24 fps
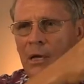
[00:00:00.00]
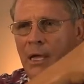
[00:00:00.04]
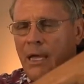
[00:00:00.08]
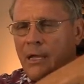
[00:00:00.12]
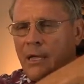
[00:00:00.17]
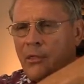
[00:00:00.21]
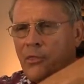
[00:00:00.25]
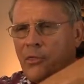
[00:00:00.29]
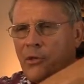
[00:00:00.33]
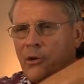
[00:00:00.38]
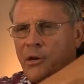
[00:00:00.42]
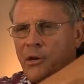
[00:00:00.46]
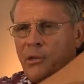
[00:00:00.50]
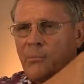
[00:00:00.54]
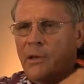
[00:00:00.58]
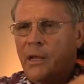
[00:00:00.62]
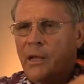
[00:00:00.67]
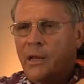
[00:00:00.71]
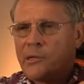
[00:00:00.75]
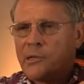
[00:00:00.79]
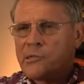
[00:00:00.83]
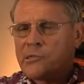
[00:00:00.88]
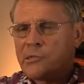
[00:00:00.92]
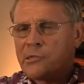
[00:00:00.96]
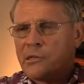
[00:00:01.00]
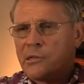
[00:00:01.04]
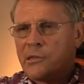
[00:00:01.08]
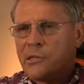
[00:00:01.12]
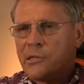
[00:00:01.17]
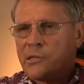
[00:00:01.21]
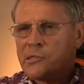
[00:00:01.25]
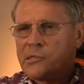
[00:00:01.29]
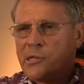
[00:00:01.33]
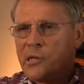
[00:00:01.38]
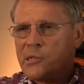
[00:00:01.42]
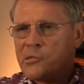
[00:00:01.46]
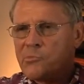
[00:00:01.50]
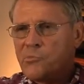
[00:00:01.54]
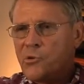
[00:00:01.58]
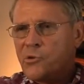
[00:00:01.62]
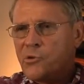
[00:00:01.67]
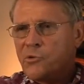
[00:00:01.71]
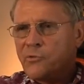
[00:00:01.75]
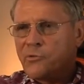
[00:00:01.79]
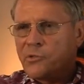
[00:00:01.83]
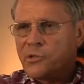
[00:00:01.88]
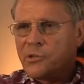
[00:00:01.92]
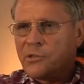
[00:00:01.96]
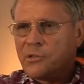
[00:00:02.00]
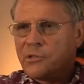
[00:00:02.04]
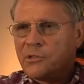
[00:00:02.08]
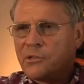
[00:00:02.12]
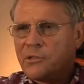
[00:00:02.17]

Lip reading: In 30 minutes, this has moved.